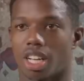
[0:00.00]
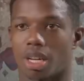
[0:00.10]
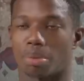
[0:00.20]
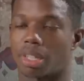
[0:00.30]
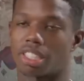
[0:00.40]

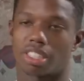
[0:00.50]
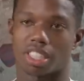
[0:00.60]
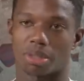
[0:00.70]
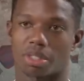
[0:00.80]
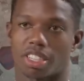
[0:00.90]
I play the
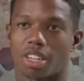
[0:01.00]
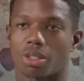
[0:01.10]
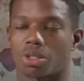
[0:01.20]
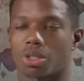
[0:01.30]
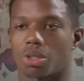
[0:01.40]
same
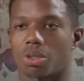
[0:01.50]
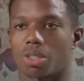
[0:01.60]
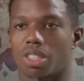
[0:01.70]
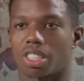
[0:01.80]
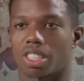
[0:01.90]
style, so
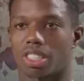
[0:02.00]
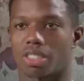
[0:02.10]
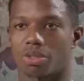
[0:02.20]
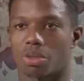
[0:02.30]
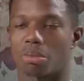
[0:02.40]

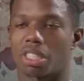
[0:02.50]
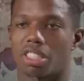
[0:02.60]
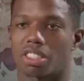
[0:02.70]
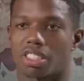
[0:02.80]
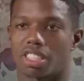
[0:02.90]
uh, for me
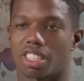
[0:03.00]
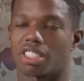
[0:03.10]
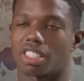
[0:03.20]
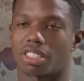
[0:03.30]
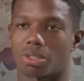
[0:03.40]
it's
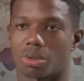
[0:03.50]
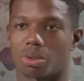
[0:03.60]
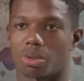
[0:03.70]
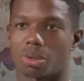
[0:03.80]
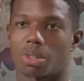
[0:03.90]
easier
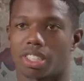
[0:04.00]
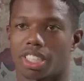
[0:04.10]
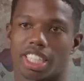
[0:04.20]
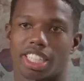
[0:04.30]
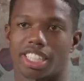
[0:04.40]
to
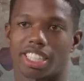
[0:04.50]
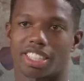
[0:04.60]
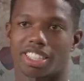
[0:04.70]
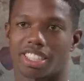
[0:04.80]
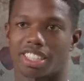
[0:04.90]
get in
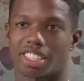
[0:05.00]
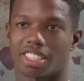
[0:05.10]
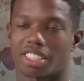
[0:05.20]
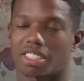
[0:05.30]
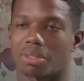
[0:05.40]
this in this
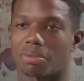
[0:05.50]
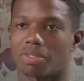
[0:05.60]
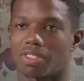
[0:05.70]
system.